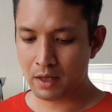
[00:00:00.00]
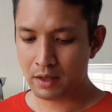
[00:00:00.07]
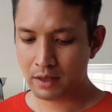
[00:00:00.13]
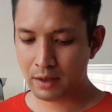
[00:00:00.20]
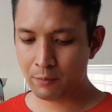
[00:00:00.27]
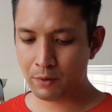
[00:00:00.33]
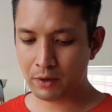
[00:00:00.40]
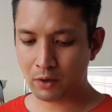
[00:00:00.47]

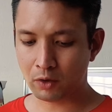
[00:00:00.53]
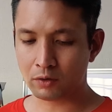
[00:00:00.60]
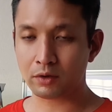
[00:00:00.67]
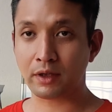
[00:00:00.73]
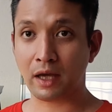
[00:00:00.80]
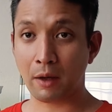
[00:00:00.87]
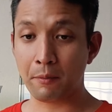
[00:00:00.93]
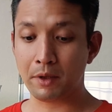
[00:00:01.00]
that we call
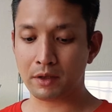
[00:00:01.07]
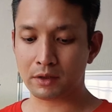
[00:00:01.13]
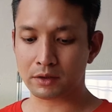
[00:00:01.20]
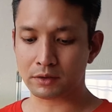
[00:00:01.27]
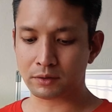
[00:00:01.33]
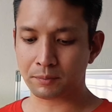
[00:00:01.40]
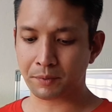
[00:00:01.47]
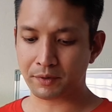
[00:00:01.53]

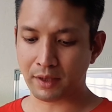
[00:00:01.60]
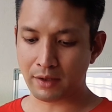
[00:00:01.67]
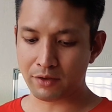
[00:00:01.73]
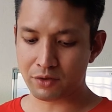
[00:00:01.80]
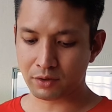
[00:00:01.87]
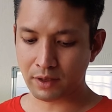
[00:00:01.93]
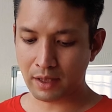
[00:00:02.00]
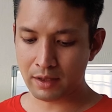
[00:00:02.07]
chemical
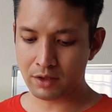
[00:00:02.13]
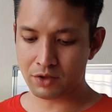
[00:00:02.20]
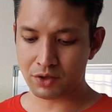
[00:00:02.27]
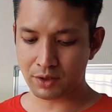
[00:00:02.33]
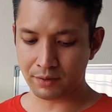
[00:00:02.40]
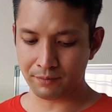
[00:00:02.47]
potential energy.